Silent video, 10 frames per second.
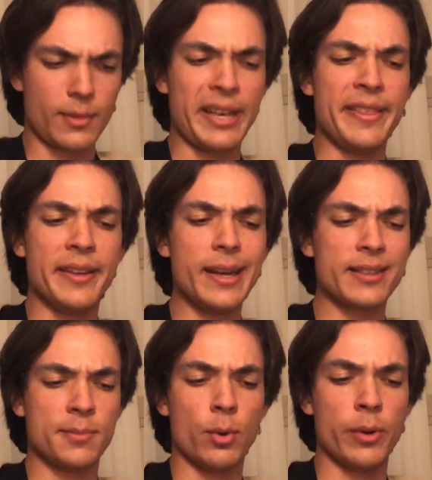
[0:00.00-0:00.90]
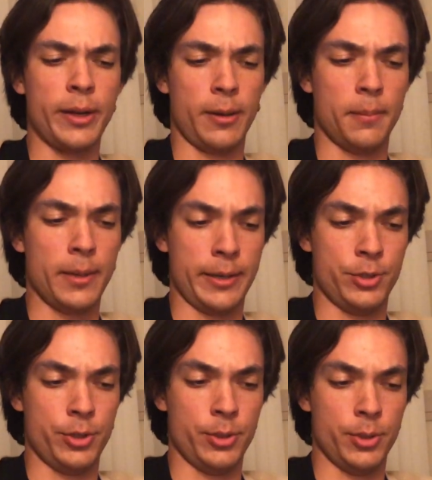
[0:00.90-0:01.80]
And the next morning, mind
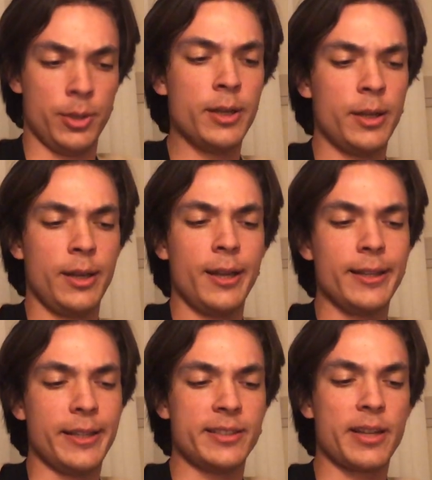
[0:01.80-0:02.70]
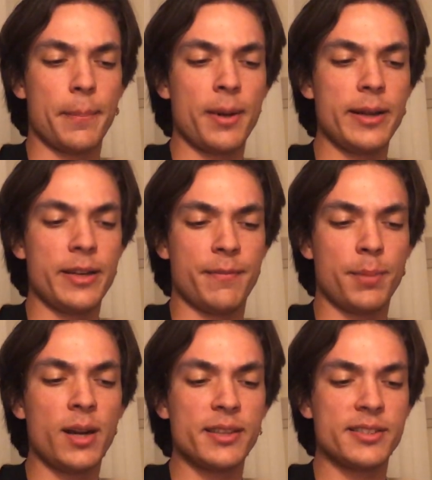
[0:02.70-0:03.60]
you, they took a pint of
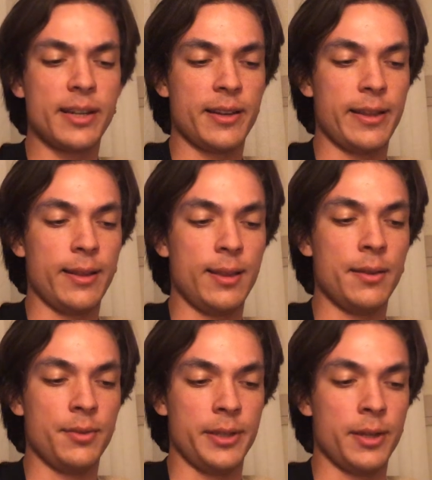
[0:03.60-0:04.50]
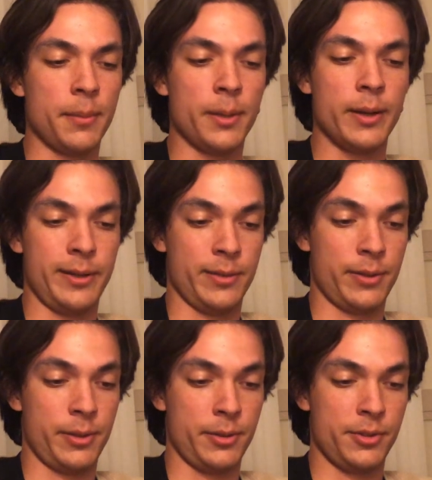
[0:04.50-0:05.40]
pus out of that lovely young body of
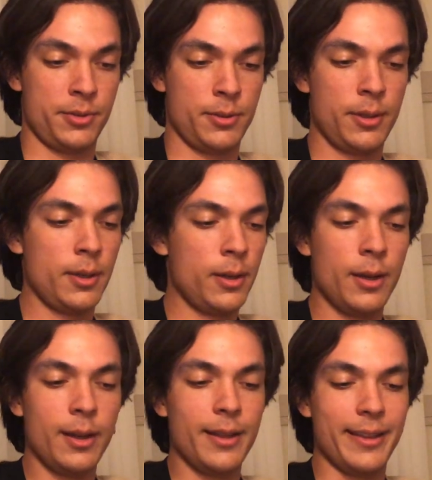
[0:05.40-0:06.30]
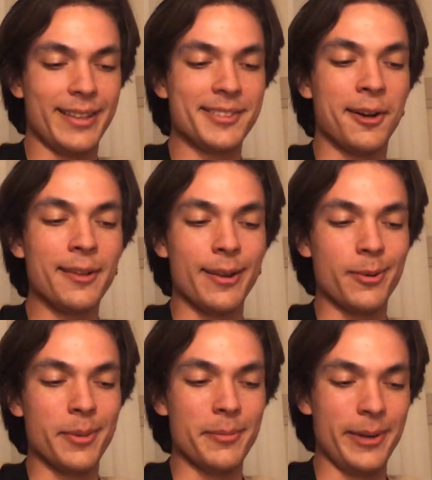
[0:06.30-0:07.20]
hers. That's all I
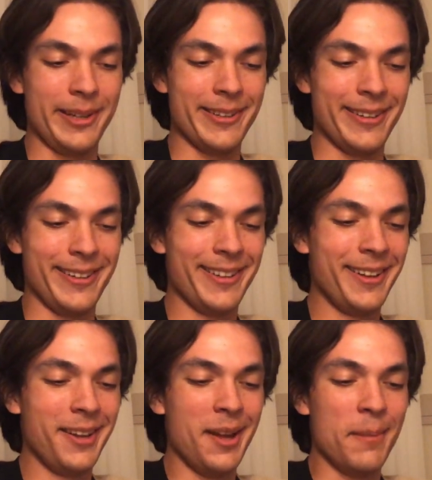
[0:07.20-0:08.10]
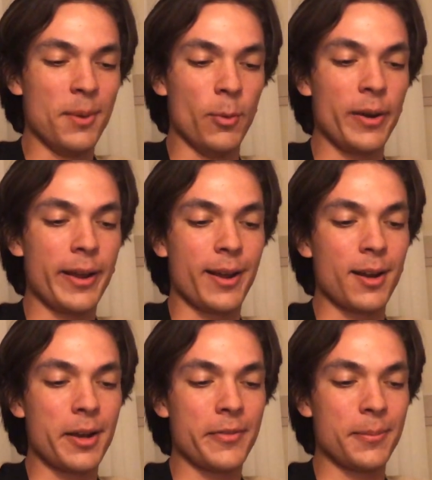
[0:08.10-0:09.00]
remember hearing. But when I got
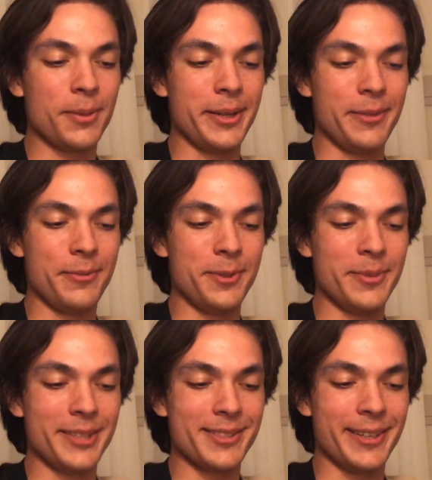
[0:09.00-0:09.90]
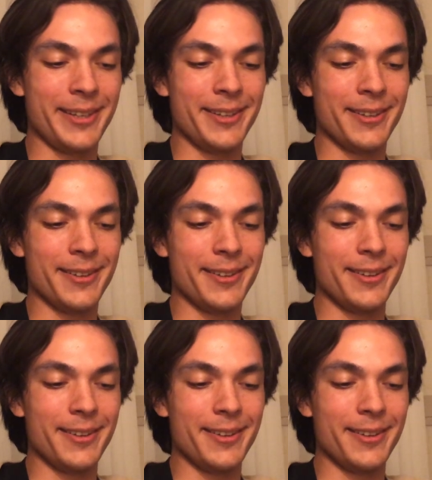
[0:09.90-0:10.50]
off the plane a few minutes later,